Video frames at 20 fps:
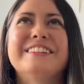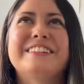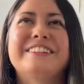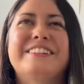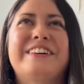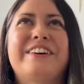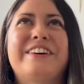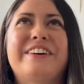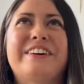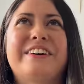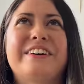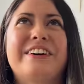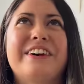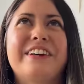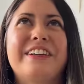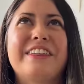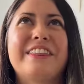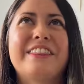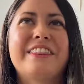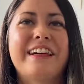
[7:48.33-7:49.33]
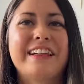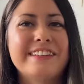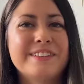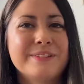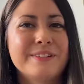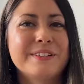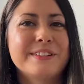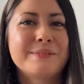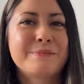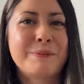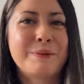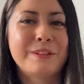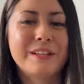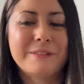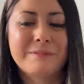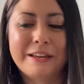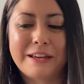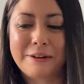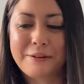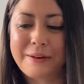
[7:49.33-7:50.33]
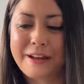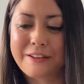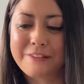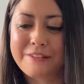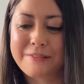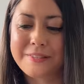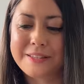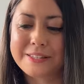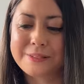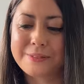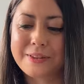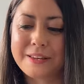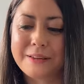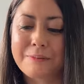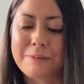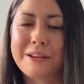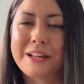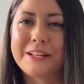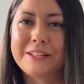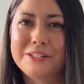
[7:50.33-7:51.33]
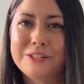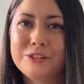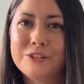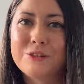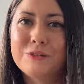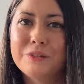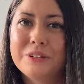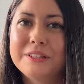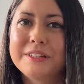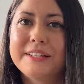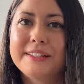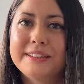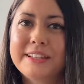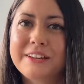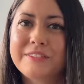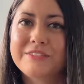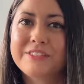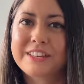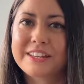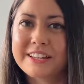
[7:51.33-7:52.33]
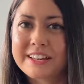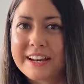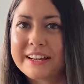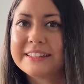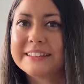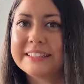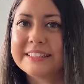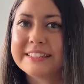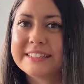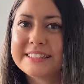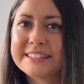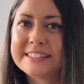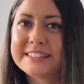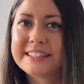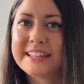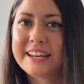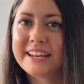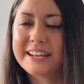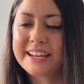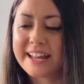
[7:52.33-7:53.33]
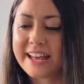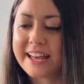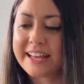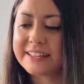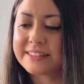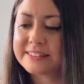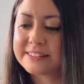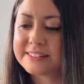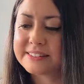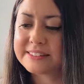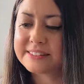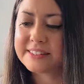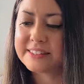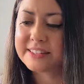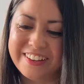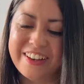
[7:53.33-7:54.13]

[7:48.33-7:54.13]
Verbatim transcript: so that's what's pulling me away from this one, but I do really love the colours that it has.